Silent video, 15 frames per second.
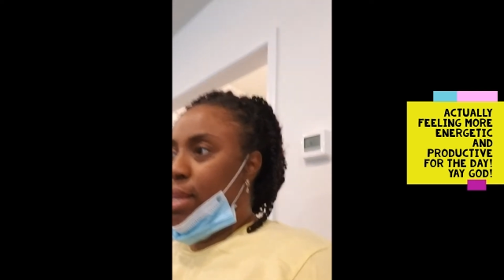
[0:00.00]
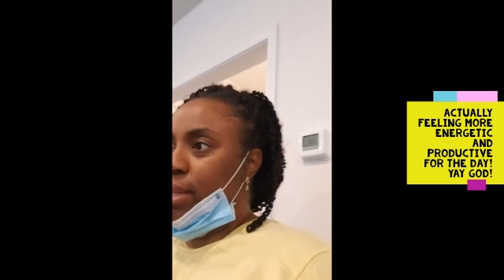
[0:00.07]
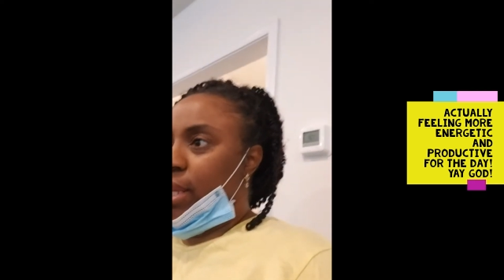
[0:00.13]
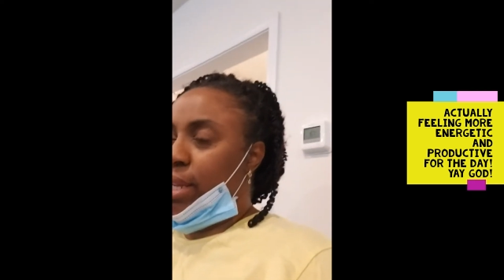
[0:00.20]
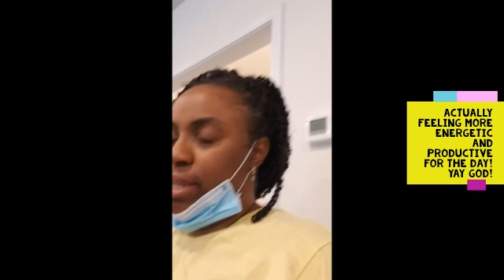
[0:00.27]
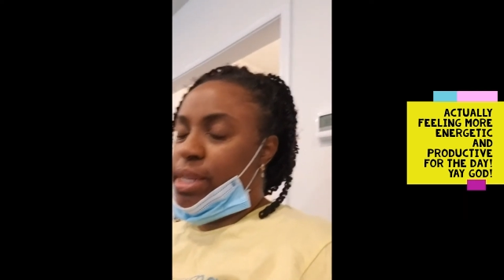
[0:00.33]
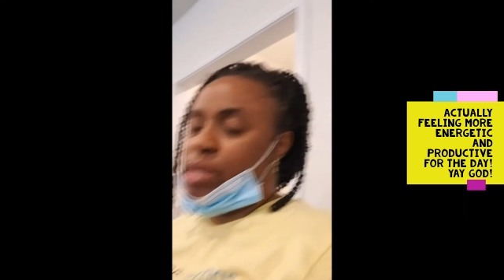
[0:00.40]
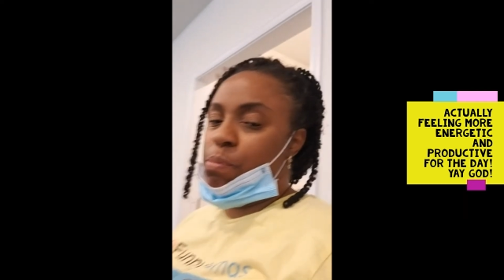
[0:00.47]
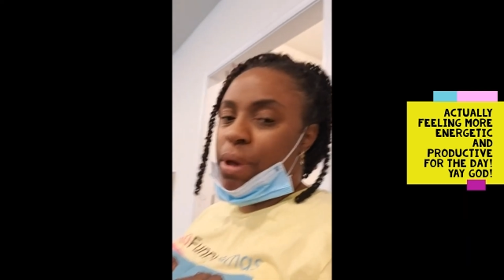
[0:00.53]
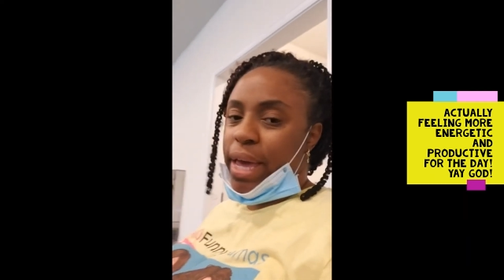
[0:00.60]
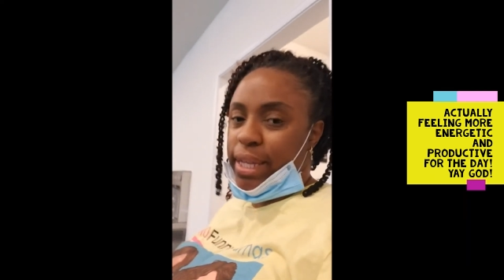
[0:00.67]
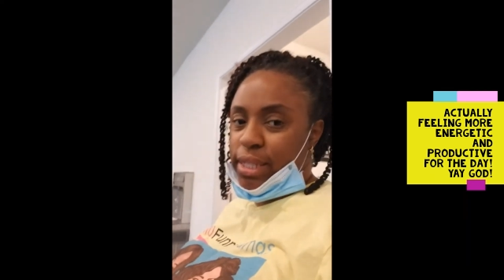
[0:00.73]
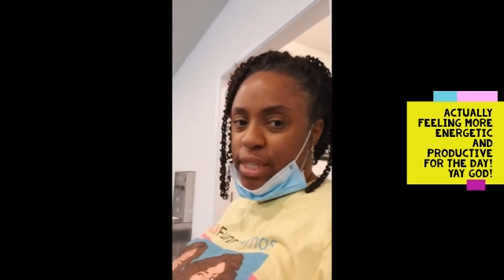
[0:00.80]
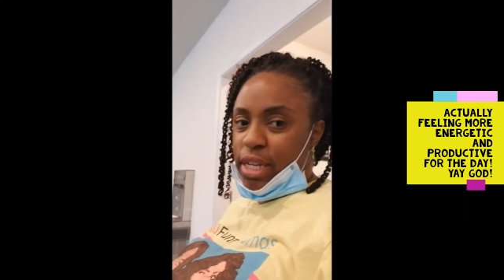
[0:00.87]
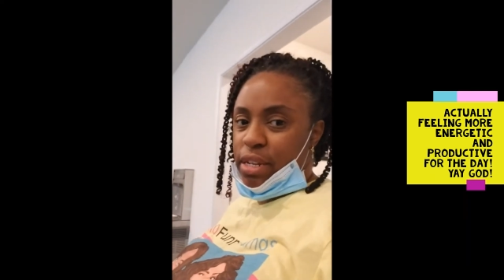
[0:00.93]
getting this
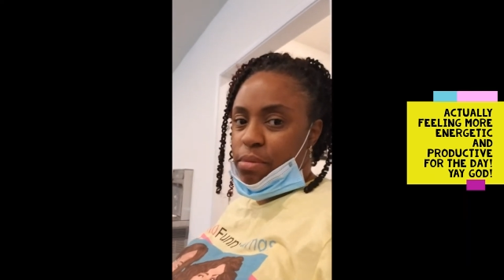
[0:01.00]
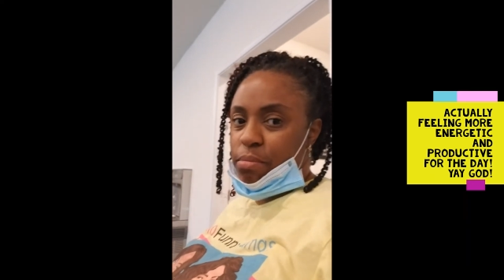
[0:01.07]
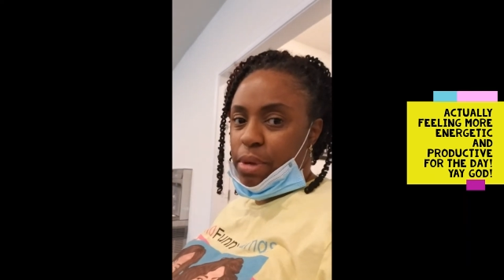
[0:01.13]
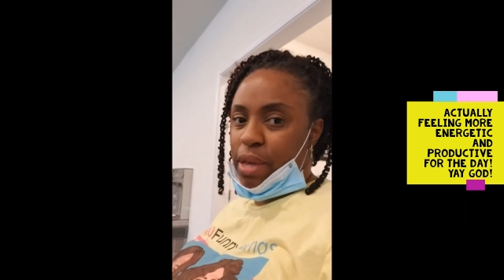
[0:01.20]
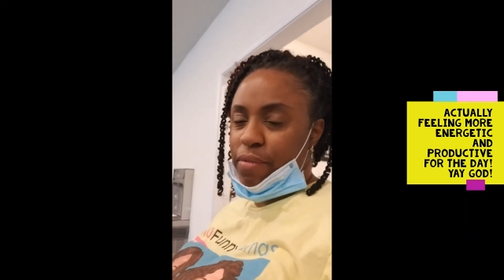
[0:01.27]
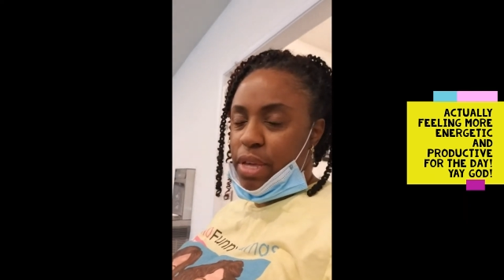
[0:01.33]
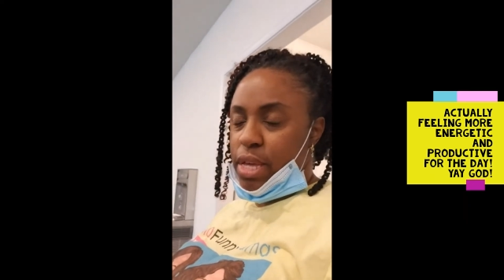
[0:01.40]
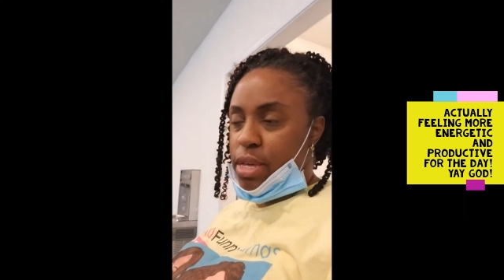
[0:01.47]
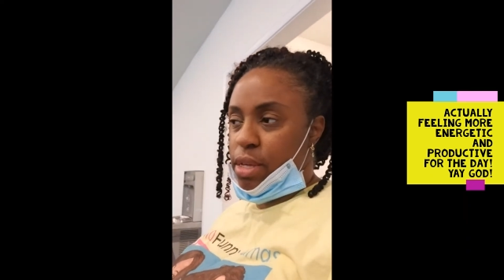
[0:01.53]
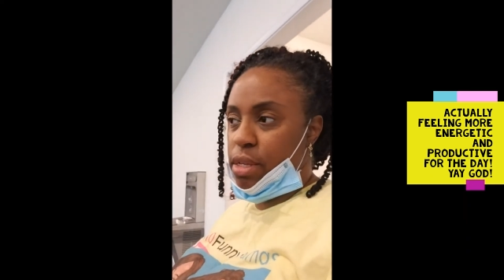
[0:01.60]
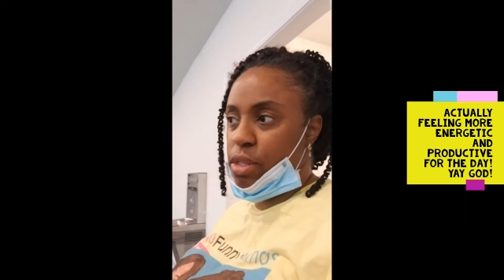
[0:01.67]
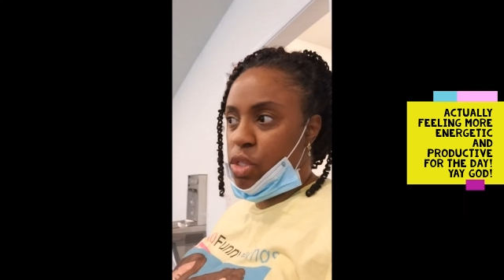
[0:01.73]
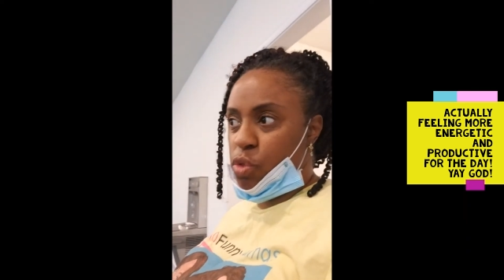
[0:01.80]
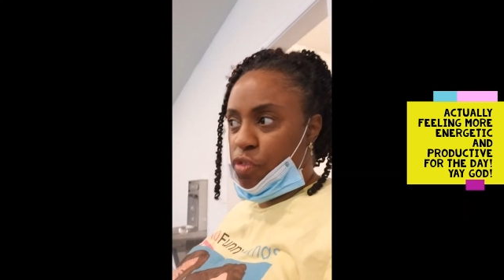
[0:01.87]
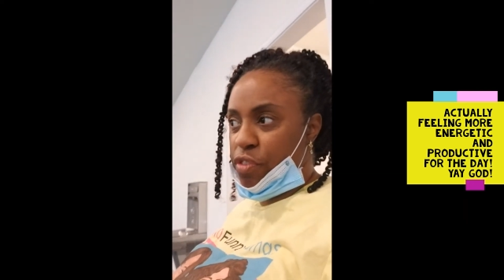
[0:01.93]
bike done, maybe
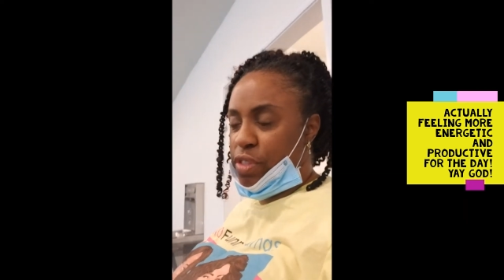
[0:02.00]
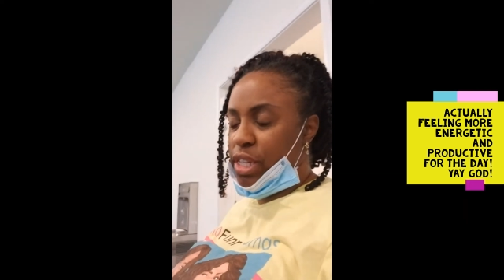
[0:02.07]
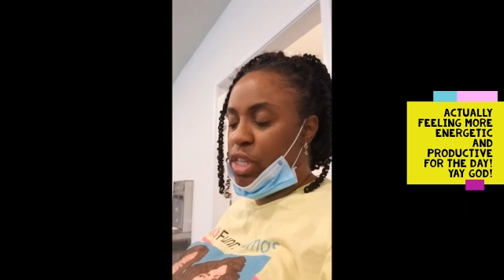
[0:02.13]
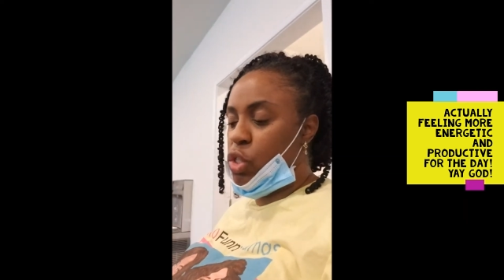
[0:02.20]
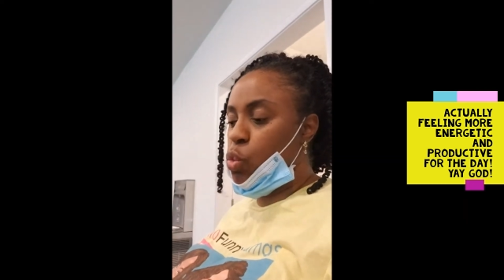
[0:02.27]
15,